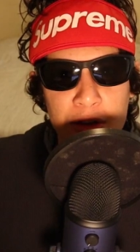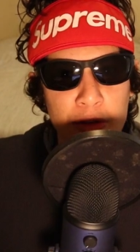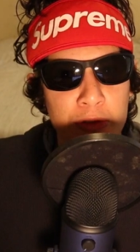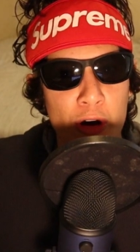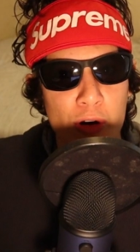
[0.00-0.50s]
I
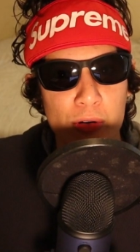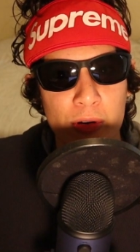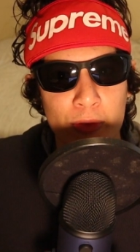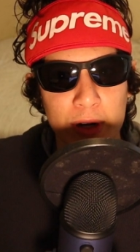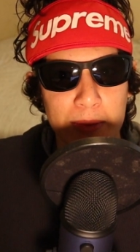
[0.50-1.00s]
don't know
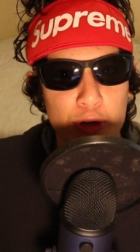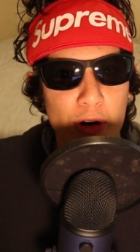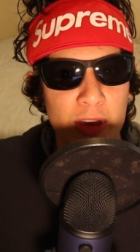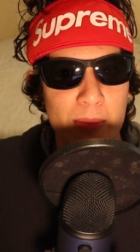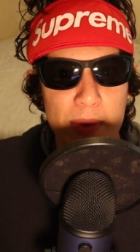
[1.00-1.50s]
what I'm
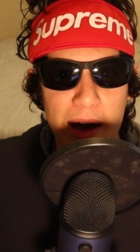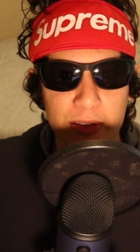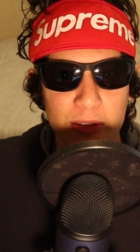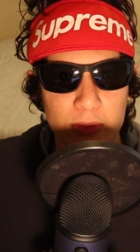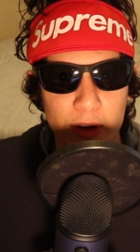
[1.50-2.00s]
talking
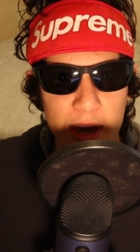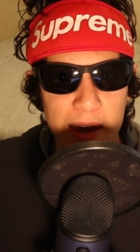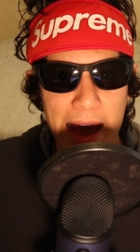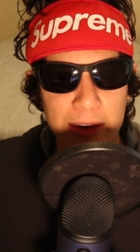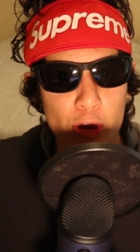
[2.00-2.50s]
about.
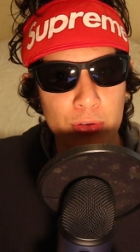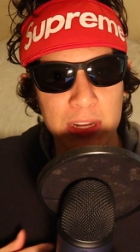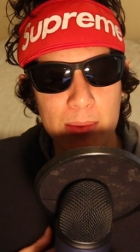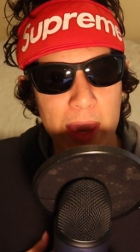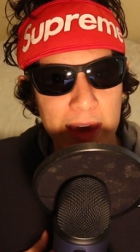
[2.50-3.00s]
Okay, I know
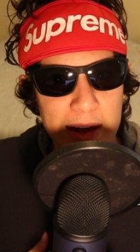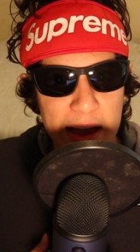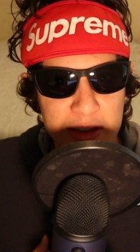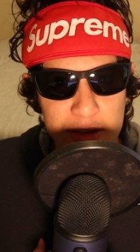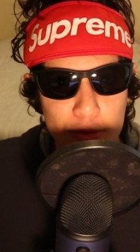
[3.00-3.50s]
that I'm a head
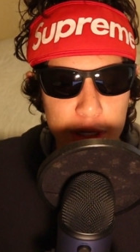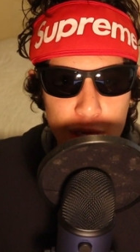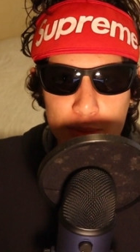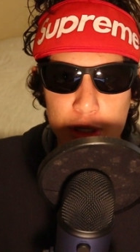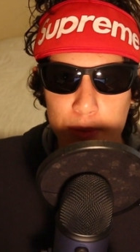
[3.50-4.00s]
ass when it
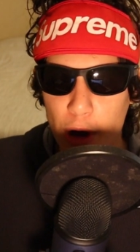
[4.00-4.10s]
comes to